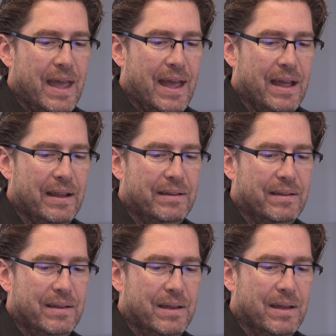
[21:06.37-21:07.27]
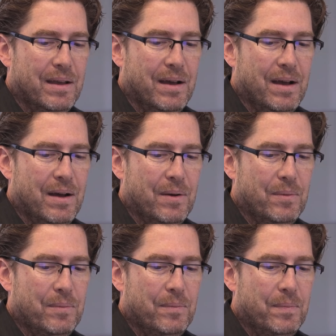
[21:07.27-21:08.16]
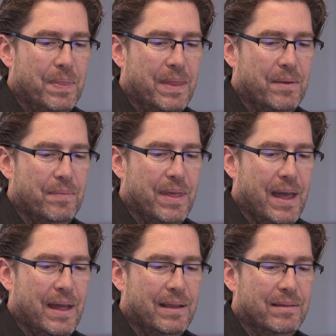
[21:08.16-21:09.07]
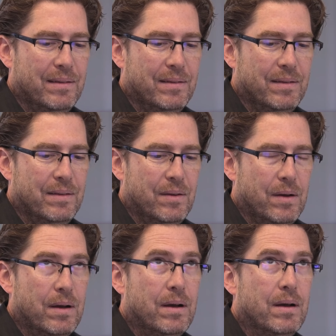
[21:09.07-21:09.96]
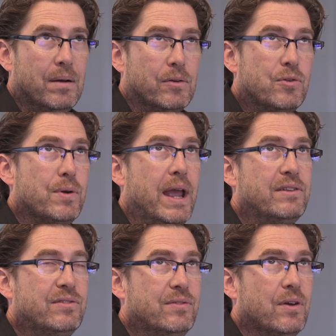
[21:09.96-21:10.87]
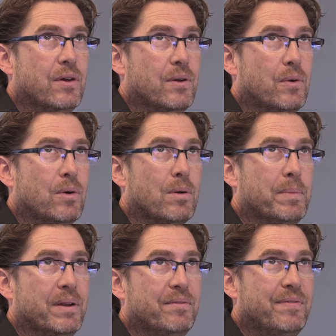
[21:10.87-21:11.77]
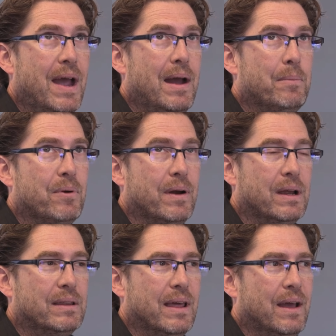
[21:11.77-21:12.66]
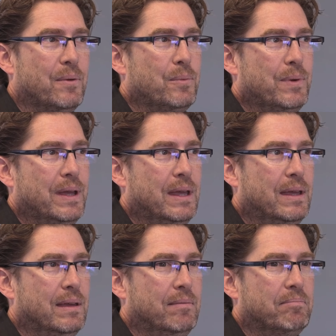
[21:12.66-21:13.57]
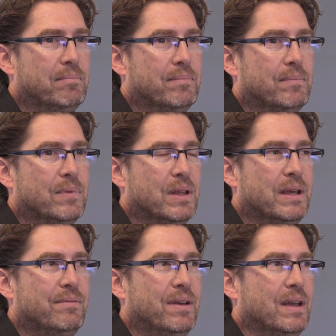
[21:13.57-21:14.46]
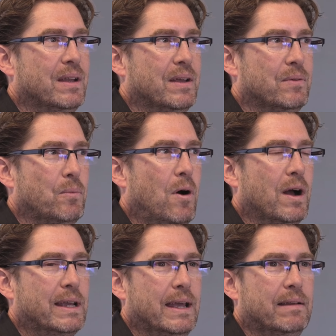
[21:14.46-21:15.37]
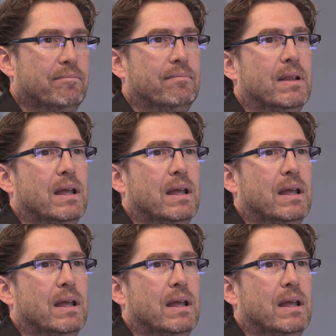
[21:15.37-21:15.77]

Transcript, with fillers: that uh, that uh, creates the urban fabric that we live in and walk in.